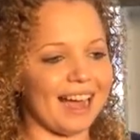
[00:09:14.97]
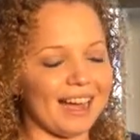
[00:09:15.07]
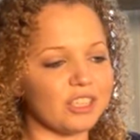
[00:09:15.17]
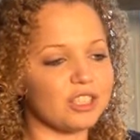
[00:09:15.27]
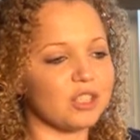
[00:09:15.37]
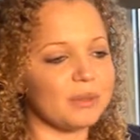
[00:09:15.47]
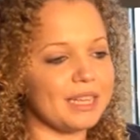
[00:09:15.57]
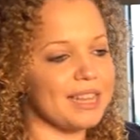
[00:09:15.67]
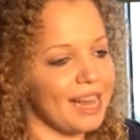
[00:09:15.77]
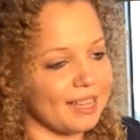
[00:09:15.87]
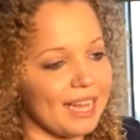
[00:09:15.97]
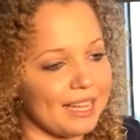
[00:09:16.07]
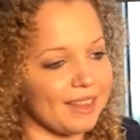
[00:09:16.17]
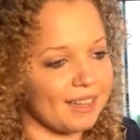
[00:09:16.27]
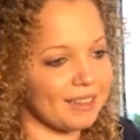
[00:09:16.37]
I just don't need that
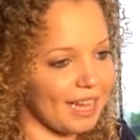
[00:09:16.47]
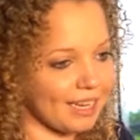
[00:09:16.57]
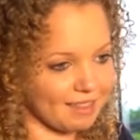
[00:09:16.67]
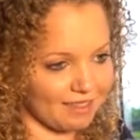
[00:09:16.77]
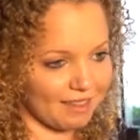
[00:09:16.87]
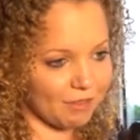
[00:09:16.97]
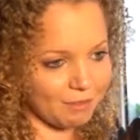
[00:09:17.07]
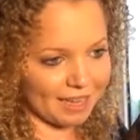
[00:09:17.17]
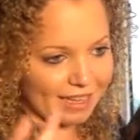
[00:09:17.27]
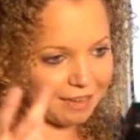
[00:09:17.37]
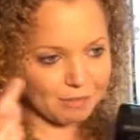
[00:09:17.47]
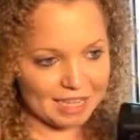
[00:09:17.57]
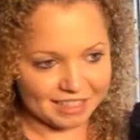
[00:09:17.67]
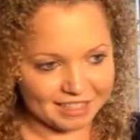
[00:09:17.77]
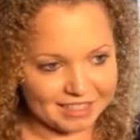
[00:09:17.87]
light. That light gives
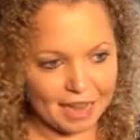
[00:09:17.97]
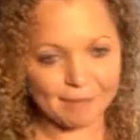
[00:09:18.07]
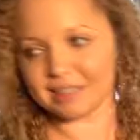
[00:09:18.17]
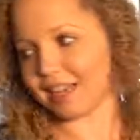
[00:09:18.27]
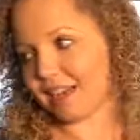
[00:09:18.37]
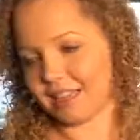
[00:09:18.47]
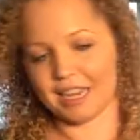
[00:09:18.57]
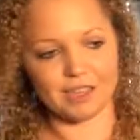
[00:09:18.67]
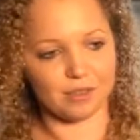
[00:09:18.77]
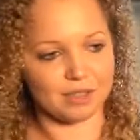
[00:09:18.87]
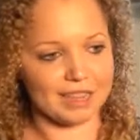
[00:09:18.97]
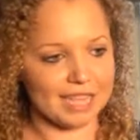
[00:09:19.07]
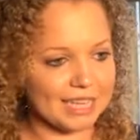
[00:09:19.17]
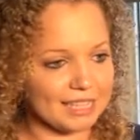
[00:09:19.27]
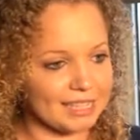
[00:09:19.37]
me the same exact light using
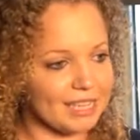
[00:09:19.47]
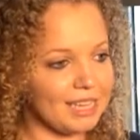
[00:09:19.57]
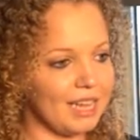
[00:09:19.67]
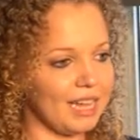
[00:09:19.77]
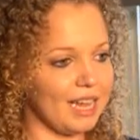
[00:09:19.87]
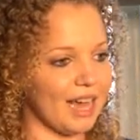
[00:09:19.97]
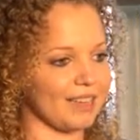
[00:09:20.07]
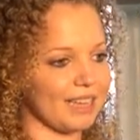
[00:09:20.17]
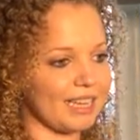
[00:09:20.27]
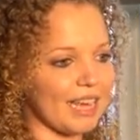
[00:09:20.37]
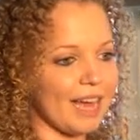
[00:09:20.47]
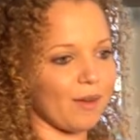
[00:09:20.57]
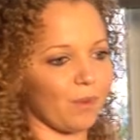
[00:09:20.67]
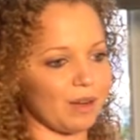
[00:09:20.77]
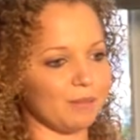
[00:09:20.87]
this as I
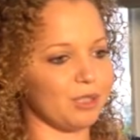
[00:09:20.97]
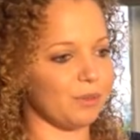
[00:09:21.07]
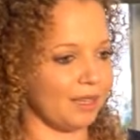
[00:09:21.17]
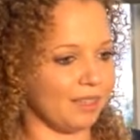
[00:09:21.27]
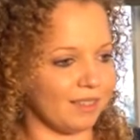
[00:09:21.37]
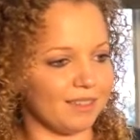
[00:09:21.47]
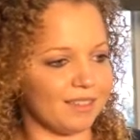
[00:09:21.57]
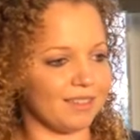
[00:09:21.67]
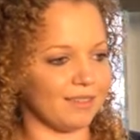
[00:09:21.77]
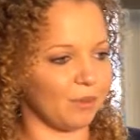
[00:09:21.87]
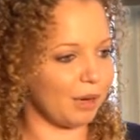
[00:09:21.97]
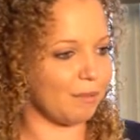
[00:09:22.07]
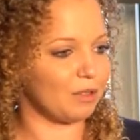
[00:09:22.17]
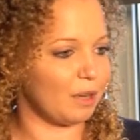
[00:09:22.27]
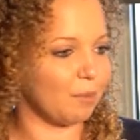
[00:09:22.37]
get when
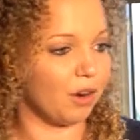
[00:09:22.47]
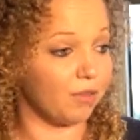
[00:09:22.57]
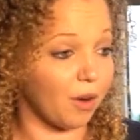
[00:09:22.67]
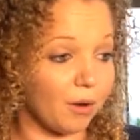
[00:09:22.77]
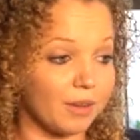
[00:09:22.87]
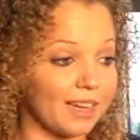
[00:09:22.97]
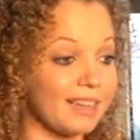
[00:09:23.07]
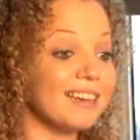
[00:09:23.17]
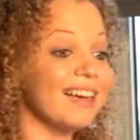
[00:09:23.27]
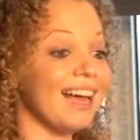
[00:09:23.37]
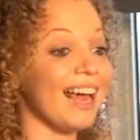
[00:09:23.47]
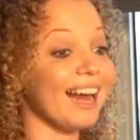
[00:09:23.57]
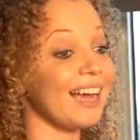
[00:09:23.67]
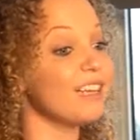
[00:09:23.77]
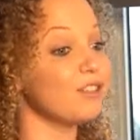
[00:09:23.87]
I'm using Pro Photo light.
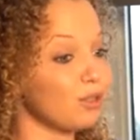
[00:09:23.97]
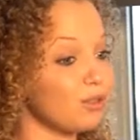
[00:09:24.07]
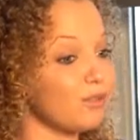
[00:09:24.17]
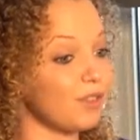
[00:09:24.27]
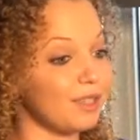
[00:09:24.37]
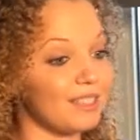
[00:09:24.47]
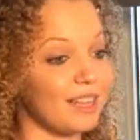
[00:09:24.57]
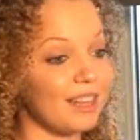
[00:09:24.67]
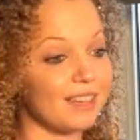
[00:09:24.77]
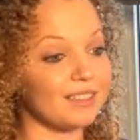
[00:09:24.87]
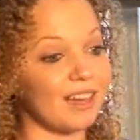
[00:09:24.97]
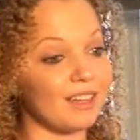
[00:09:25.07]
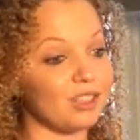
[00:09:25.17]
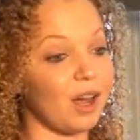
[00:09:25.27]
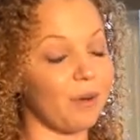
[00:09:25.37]
And I can truthfully say that because
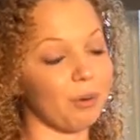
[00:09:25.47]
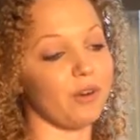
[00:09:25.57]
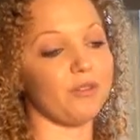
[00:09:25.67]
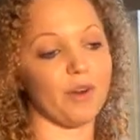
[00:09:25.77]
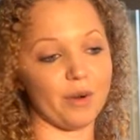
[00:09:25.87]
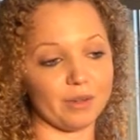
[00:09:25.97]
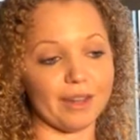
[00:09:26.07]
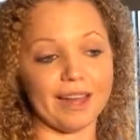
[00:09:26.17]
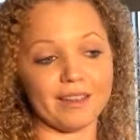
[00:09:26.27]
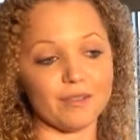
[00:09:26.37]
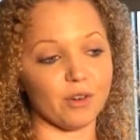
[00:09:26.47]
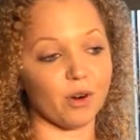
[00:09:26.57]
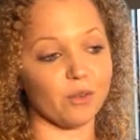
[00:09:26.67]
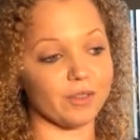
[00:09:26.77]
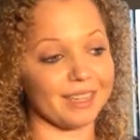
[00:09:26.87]
I shot Pro Photo lighting
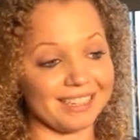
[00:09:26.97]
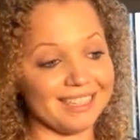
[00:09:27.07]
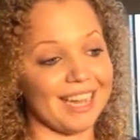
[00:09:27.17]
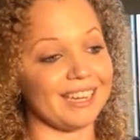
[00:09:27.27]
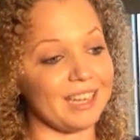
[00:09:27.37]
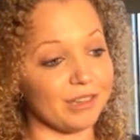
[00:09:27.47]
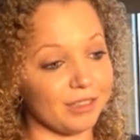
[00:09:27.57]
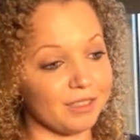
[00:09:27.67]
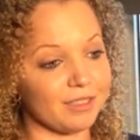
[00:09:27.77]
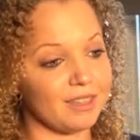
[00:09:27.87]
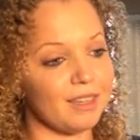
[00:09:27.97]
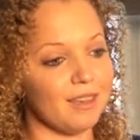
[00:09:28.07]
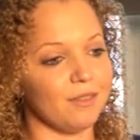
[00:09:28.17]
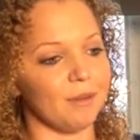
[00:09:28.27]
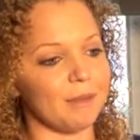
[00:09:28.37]
for over like 10 years.
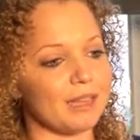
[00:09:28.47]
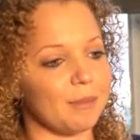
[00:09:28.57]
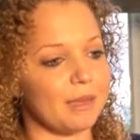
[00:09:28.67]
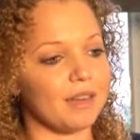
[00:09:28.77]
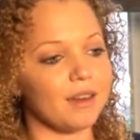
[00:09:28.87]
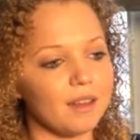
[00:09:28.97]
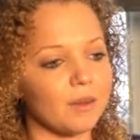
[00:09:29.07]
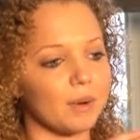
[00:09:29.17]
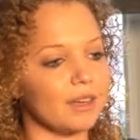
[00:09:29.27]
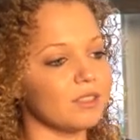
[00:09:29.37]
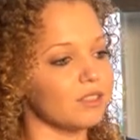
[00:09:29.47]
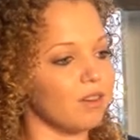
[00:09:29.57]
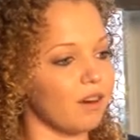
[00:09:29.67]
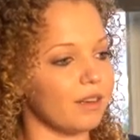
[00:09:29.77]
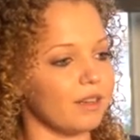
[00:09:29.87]
From like the beginning when I
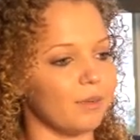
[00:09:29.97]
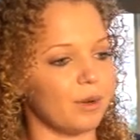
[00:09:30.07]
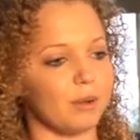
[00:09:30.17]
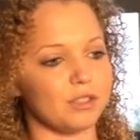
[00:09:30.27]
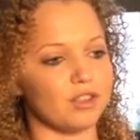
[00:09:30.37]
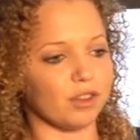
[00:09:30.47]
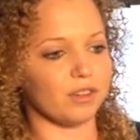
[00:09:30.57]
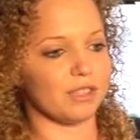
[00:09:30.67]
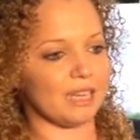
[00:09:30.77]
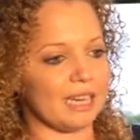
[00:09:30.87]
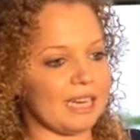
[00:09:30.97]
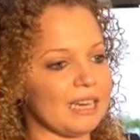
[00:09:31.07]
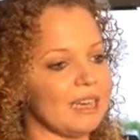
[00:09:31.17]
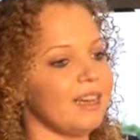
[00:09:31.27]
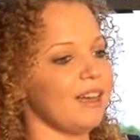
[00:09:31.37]
started, when I was
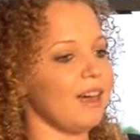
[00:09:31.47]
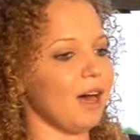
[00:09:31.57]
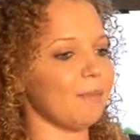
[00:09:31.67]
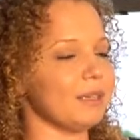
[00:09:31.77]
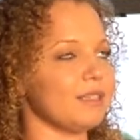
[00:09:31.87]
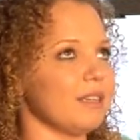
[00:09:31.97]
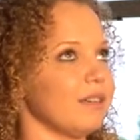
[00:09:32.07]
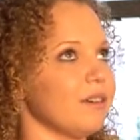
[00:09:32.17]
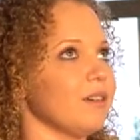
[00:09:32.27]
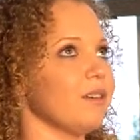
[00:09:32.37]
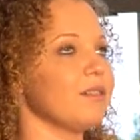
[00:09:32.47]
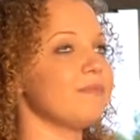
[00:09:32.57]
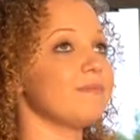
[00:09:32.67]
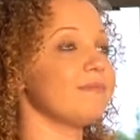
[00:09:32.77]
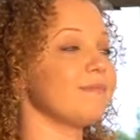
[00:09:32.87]
13, up until
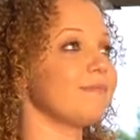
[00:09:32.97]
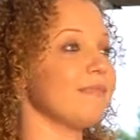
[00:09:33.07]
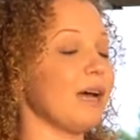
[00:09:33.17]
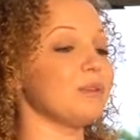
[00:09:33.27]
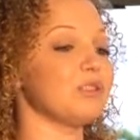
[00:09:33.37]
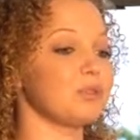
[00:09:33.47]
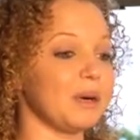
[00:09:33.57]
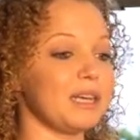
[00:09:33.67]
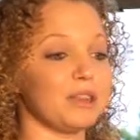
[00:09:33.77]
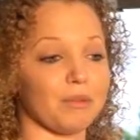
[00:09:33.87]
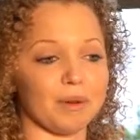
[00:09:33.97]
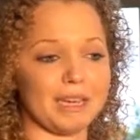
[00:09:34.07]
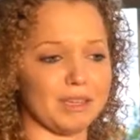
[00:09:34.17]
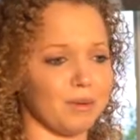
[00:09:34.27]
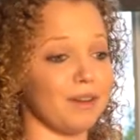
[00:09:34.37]
I was
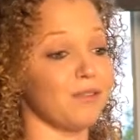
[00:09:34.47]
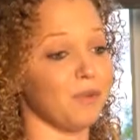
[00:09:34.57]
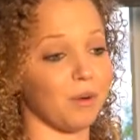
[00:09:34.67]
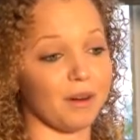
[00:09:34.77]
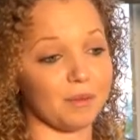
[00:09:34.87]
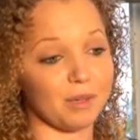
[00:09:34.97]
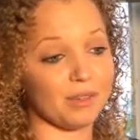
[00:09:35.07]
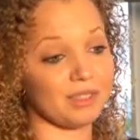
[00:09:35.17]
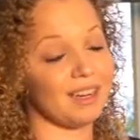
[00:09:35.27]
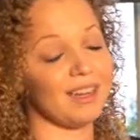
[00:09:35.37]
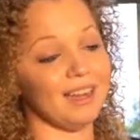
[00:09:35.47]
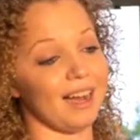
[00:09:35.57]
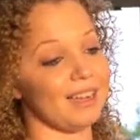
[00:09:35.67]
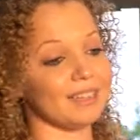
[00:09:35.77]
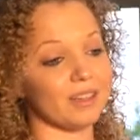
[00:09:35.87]
23, 24 almost,
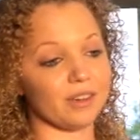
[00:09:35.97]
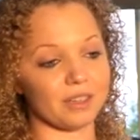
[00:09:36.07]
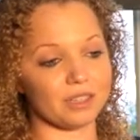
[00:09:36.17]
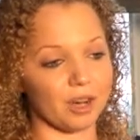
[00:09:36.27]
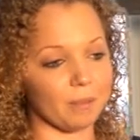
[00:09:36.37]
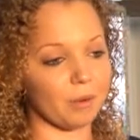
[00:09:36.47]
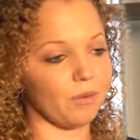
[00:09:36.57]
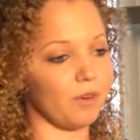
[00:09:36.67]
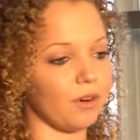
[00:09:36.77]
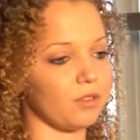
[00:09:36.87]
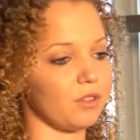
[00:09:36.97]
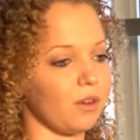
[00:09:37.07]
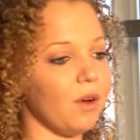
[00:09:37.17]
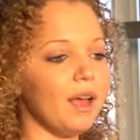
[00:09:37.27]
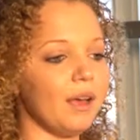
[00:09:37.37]
I literally shot Pro Photo.
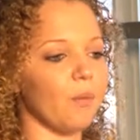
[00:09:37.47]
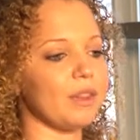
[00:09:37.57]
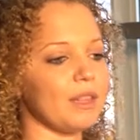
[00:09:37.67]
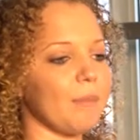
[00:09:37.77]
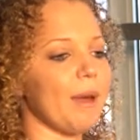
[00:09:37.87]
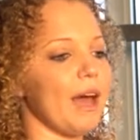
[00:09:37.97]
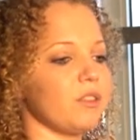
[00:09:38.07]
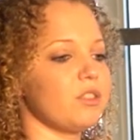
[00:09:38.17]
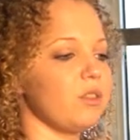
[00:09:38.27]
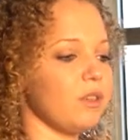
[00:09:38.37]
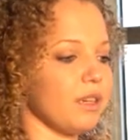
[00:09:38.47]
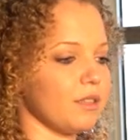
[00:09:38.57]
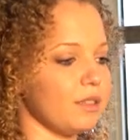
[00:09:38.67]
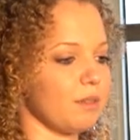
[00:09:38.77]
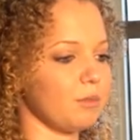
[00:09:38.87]
So within the past 2
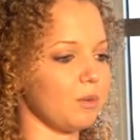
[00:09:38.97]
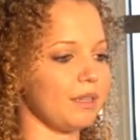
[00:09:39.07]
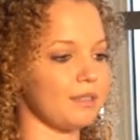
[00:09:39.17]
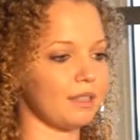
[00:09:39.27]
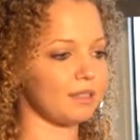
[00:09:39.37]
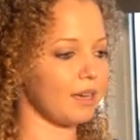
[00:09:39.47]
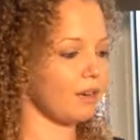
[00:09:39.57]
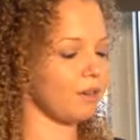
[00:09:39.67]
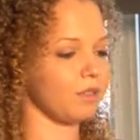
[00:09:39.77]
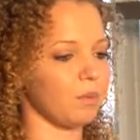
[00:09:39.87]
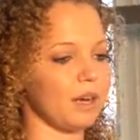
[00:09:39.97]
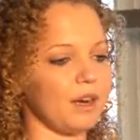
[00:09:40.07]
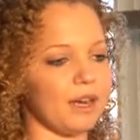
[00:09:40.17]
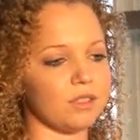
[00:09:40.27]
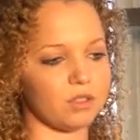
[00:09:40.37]
years, since I'm 26 now, is
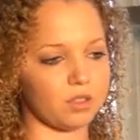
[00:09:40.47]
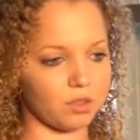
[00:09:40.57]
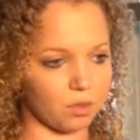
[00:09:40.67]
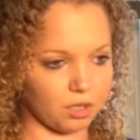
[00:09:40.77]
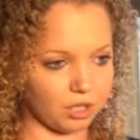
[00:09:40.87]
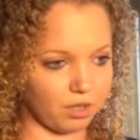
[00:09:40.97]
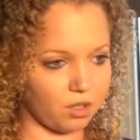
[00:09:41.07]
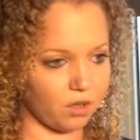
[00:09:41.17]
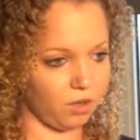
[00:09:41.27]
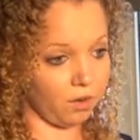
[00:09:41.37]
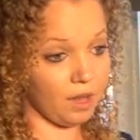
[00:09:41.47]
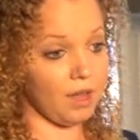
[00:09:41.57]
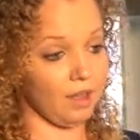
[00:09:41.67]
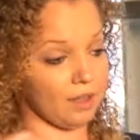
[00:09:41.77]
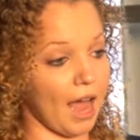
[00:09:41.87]
when I started switching to
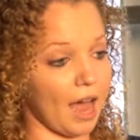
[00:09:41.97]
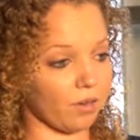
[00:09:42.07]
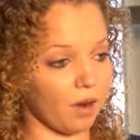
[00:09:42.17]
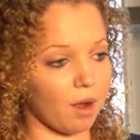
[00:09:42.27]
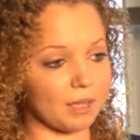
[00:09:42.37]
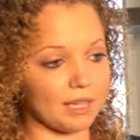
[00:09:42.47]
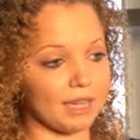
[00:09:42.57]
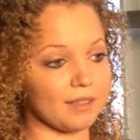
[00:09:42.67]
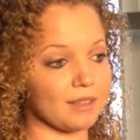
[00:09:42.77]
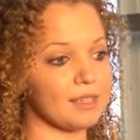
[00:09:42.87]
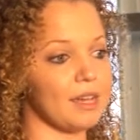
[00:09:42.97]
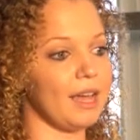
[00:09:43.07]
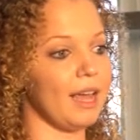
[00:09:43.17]
the Adorama lights.